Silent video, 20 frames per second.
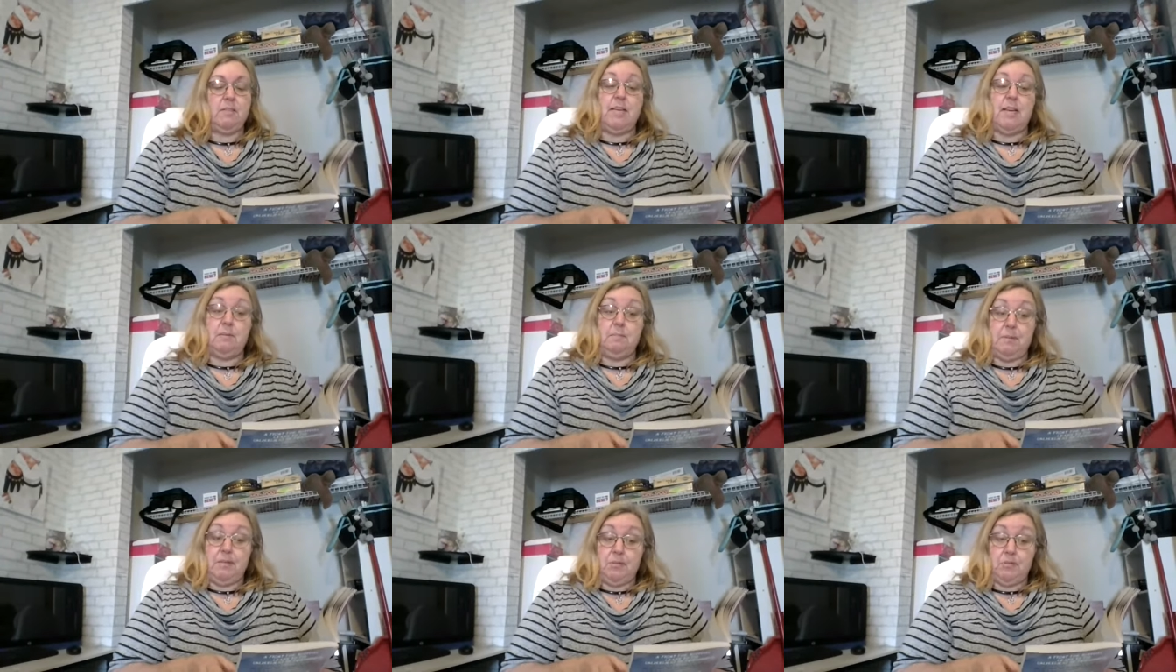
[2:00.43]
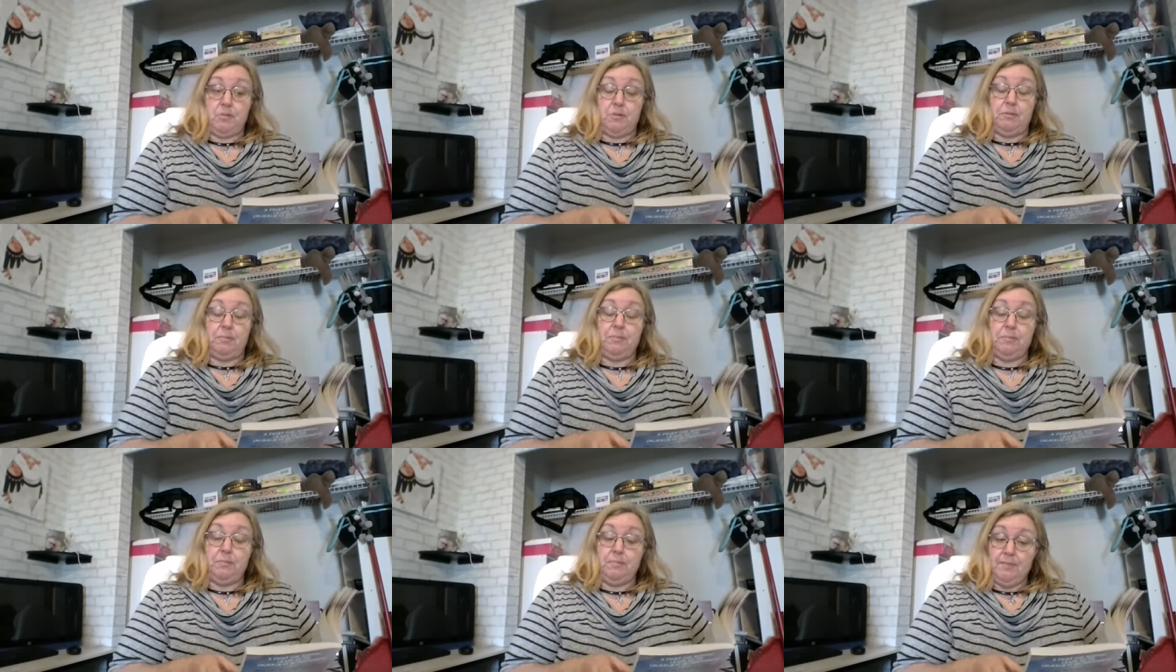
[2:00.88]
that be
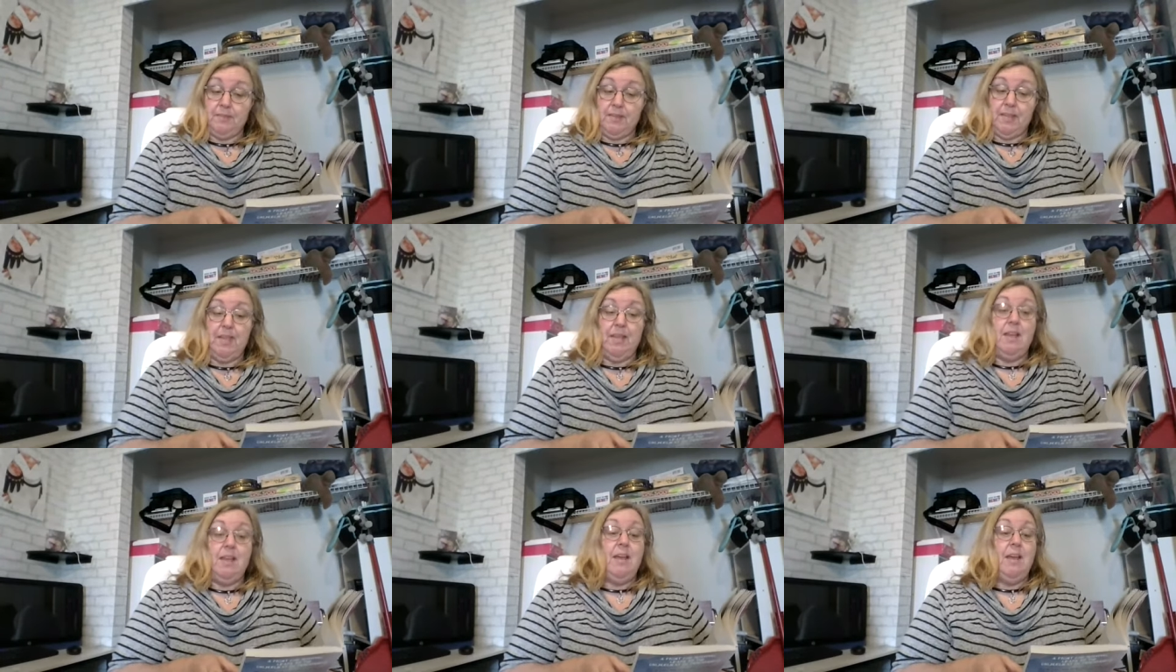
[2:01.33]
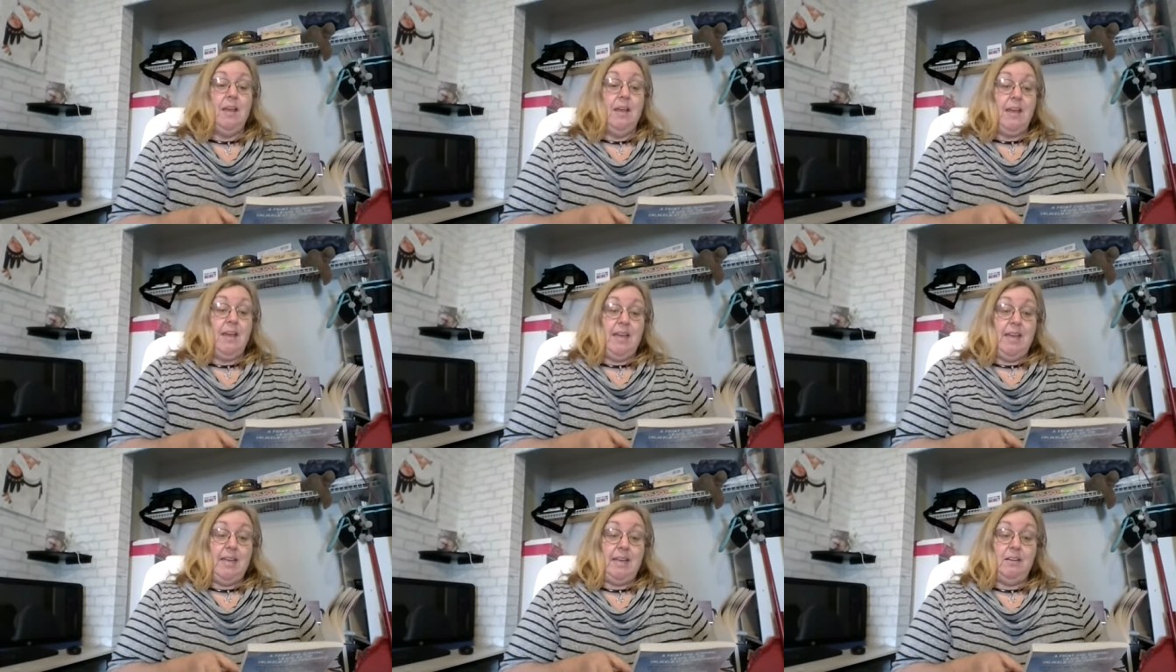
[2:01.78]
true."
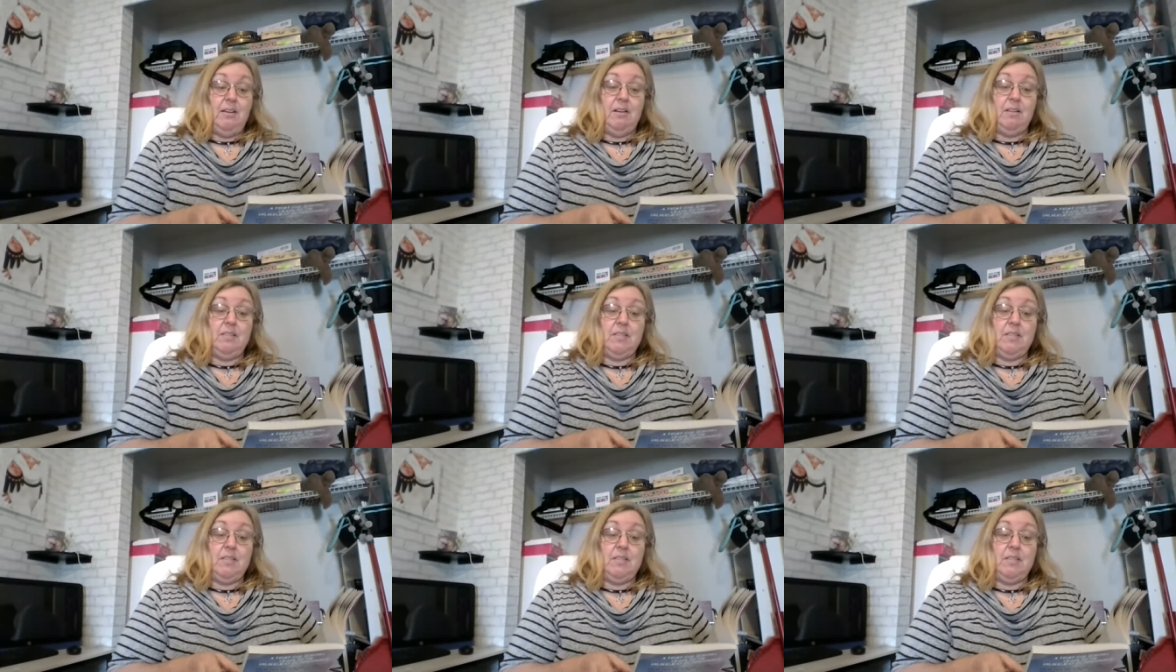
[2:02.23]
In all